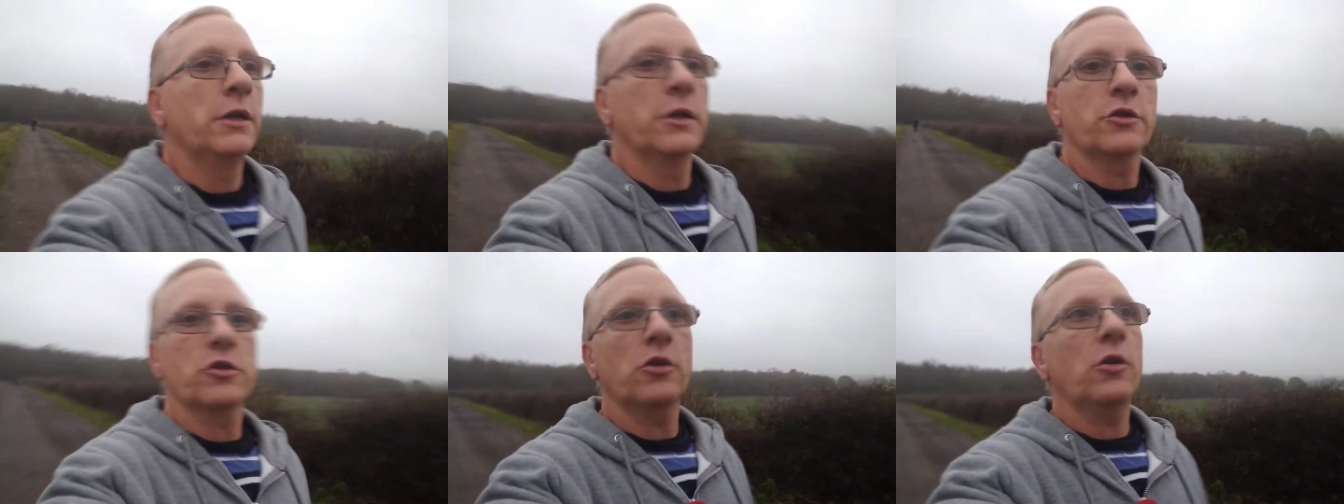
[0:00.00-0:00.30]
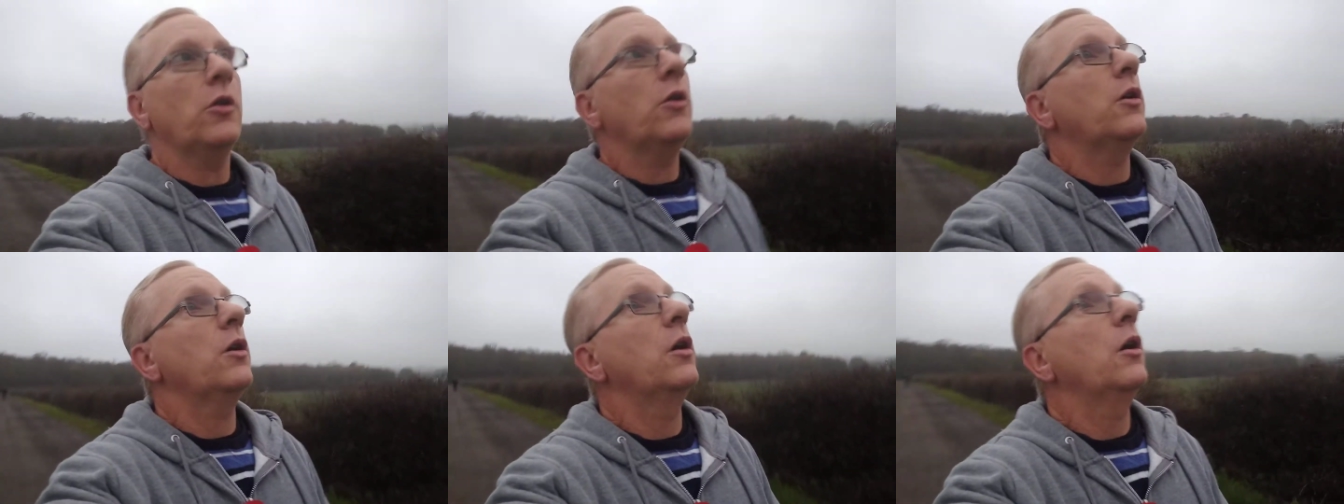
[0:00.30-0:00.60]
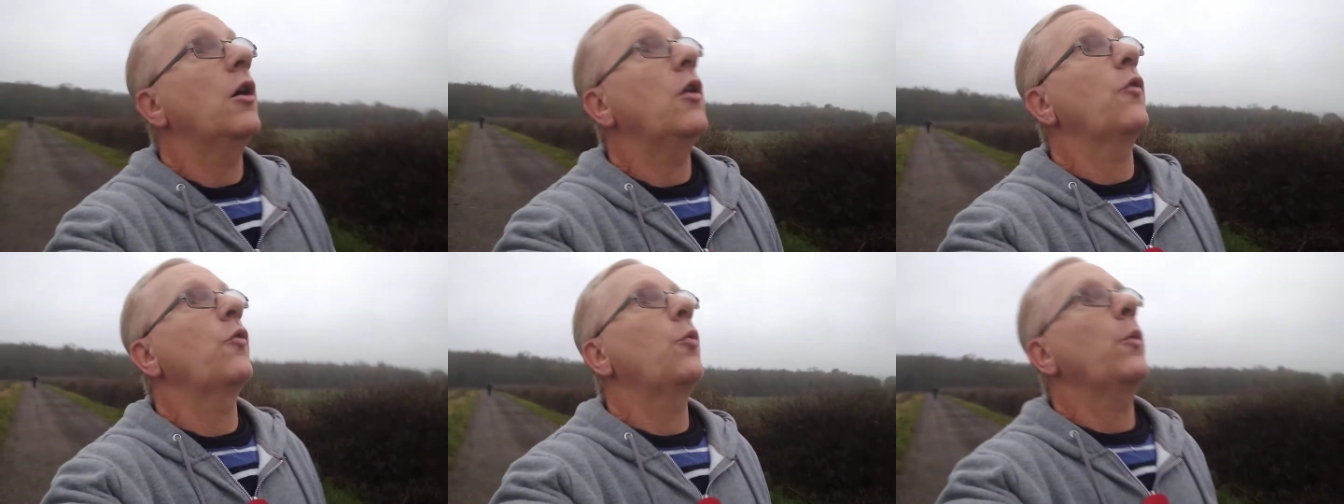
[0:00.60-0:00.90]
So
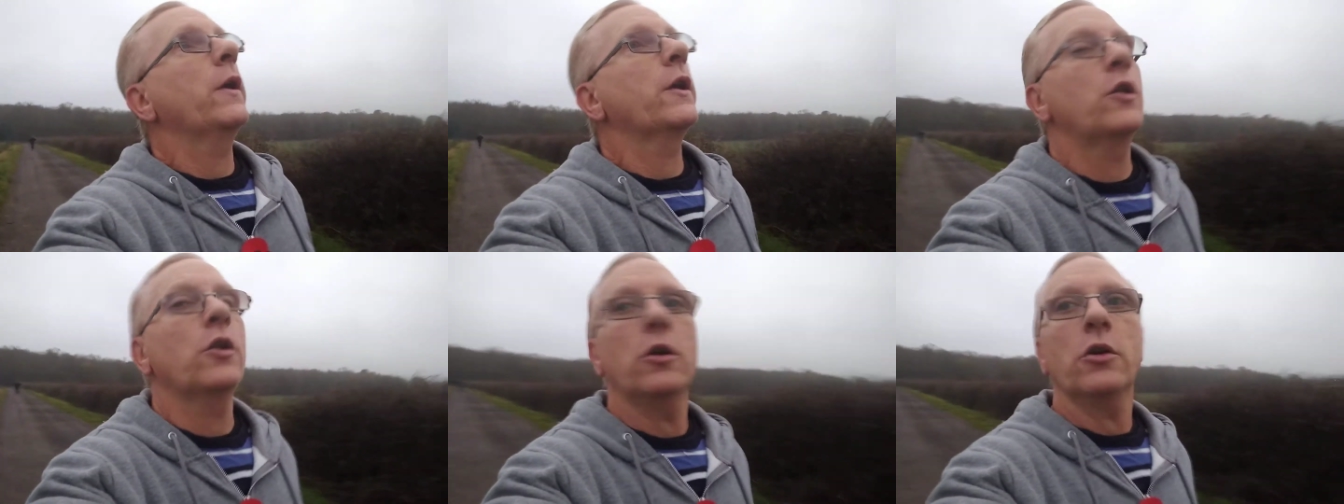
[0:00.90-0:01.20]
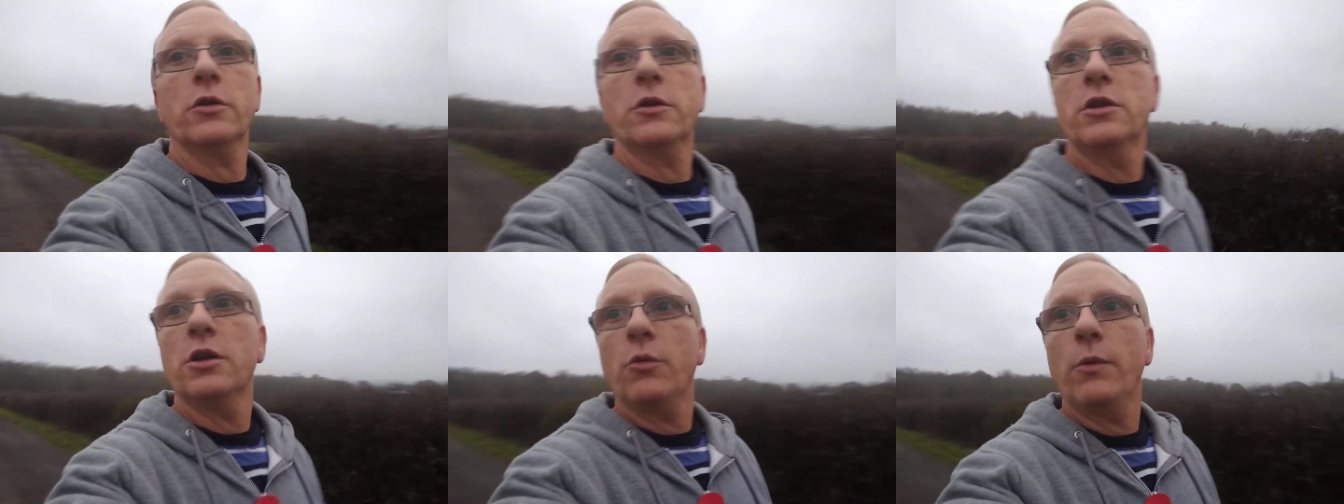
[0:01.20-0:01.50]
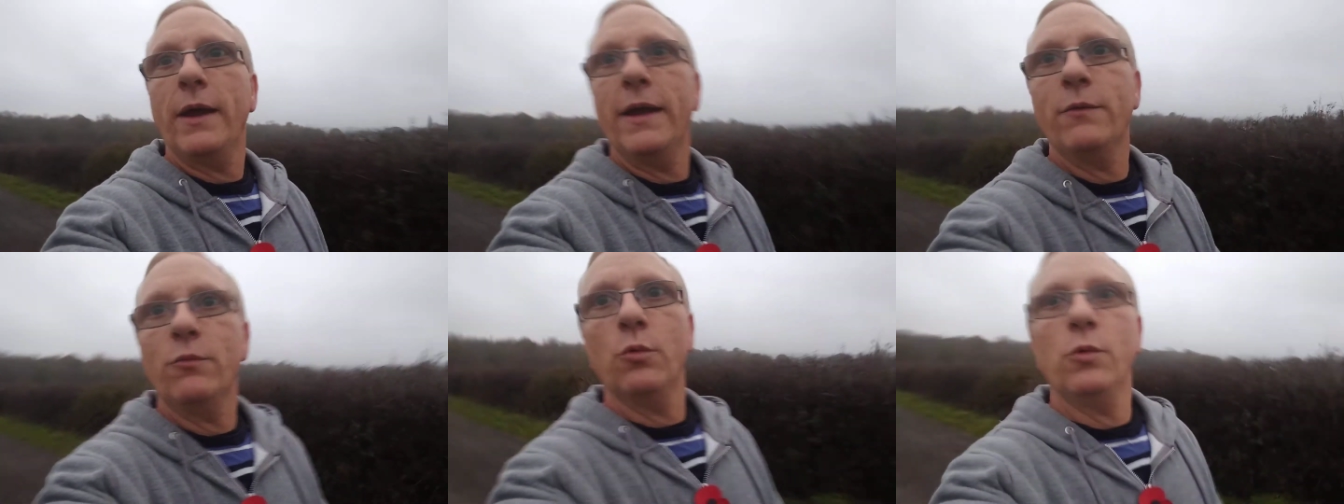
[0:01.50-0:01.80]
off we go to
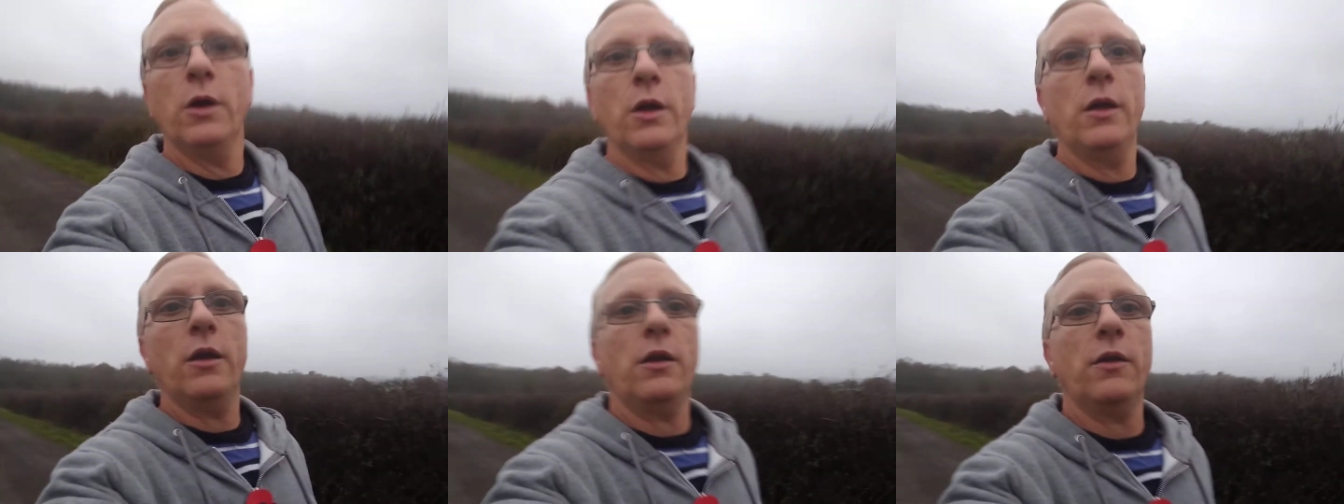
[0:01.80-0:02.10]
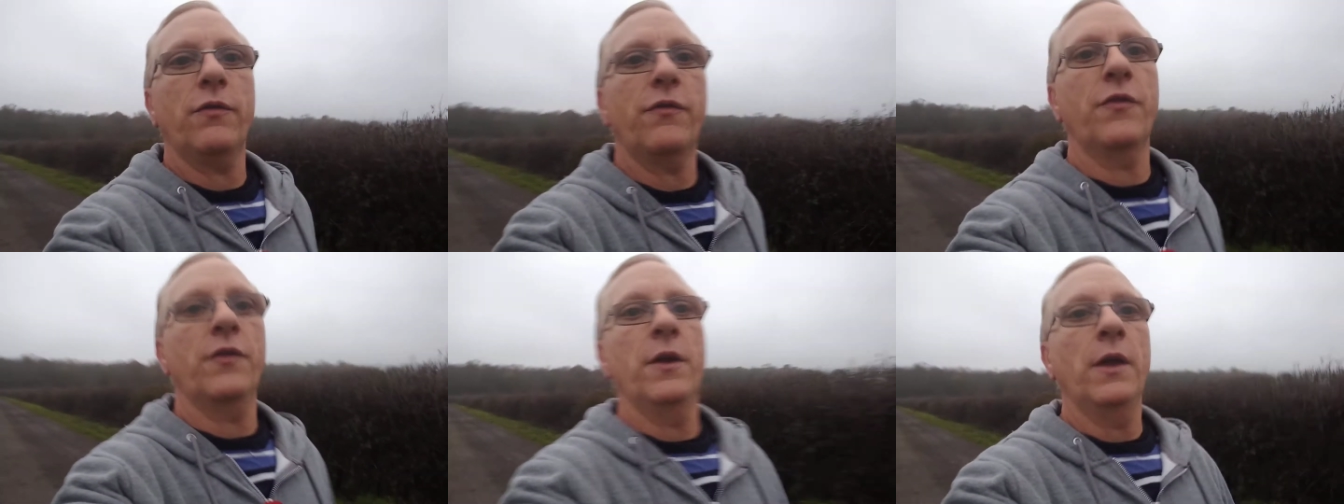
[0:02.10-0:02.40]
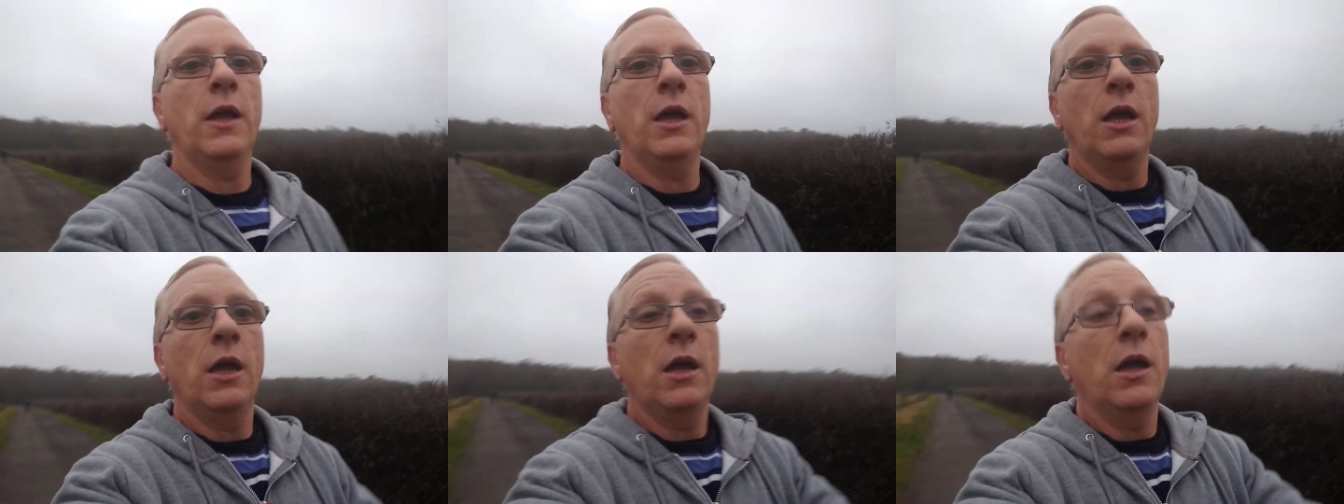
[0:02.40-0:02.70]
Wentworth
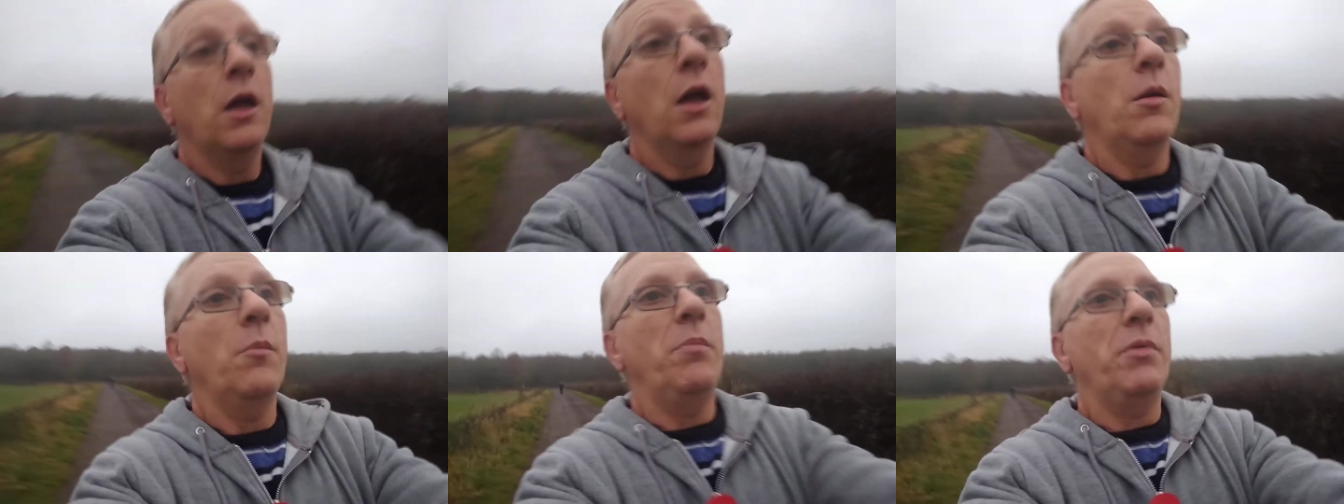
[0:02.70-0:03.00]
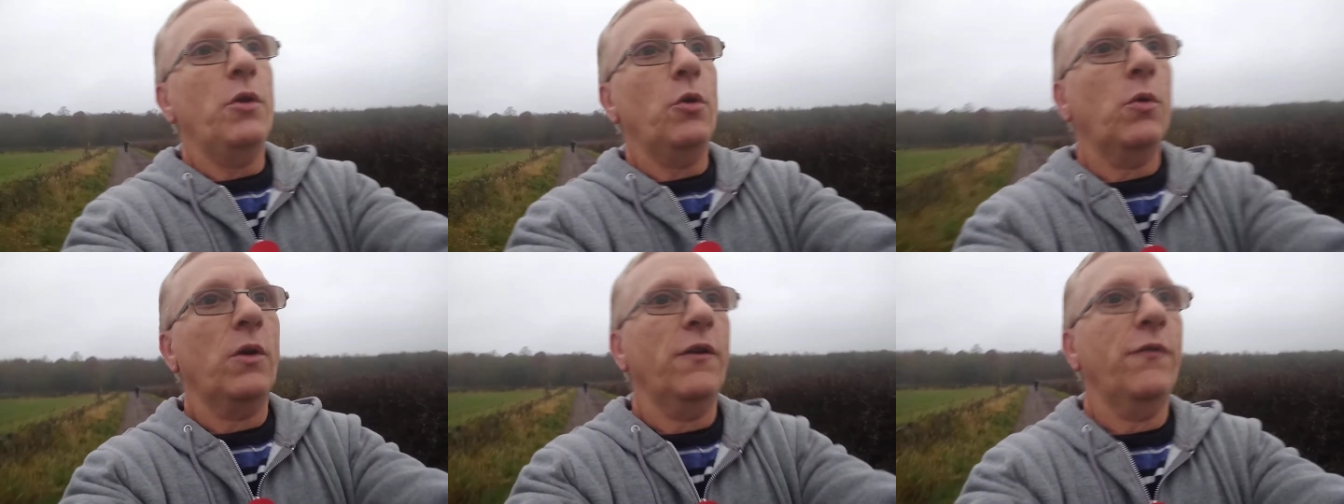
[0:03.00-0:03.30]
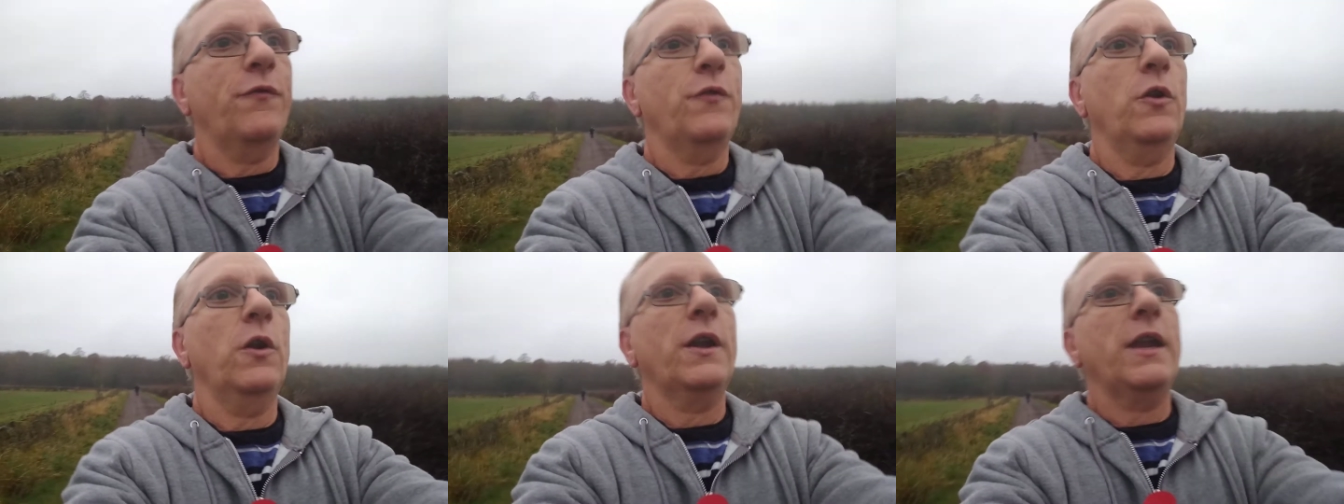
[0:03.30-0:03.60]

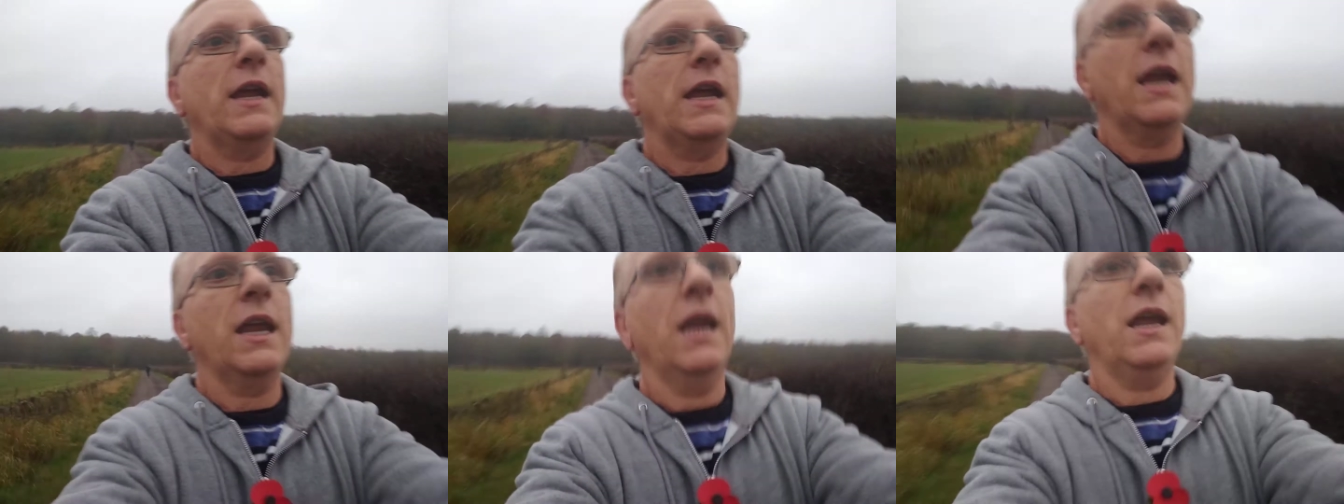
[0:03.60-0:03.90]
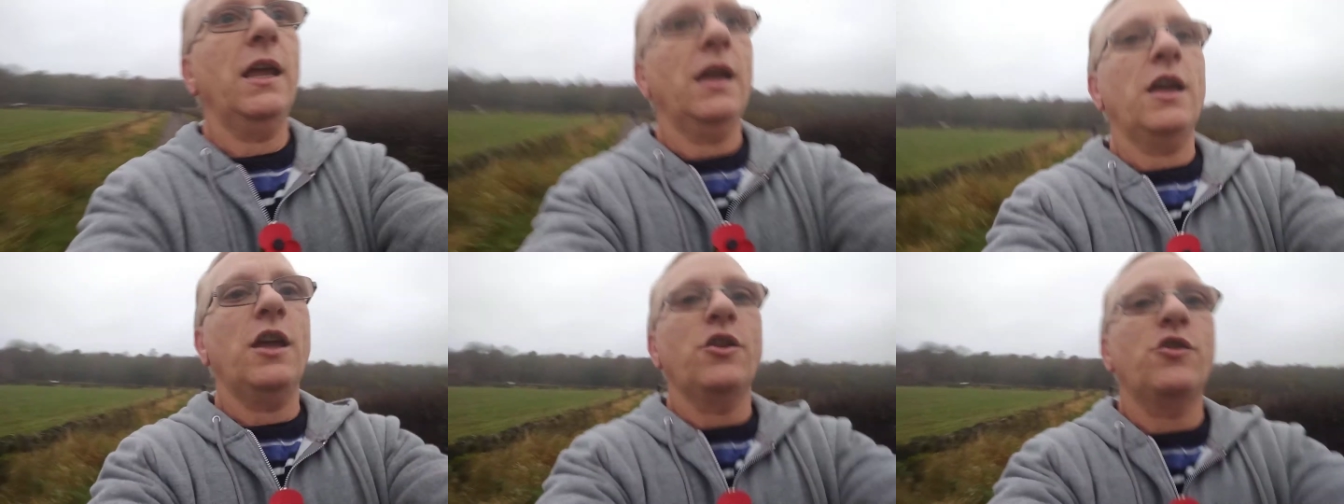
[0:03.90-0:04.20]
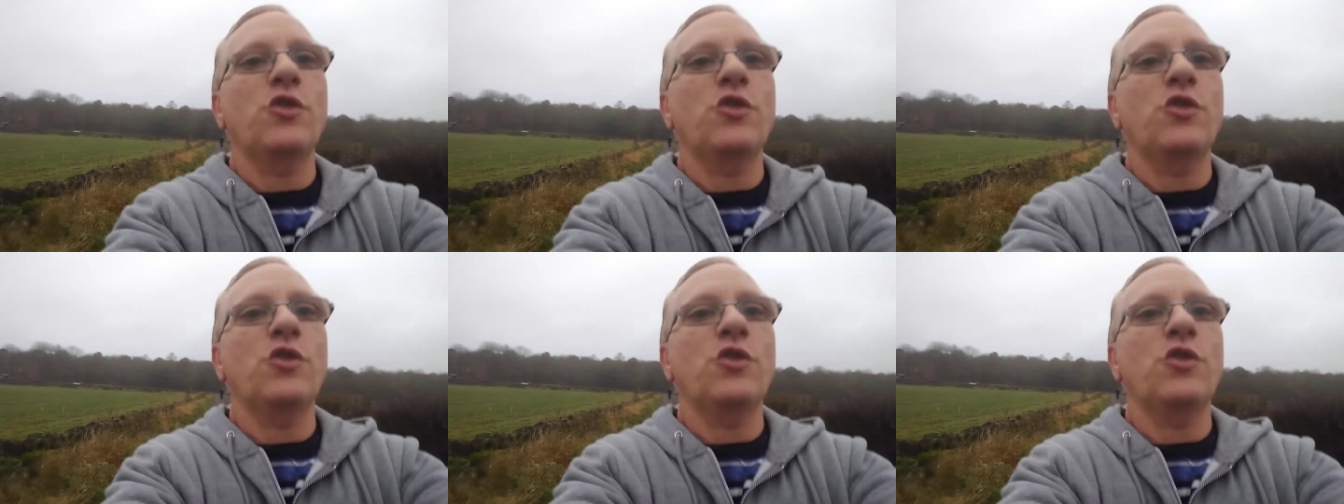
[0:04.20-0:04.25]
beautiful day here.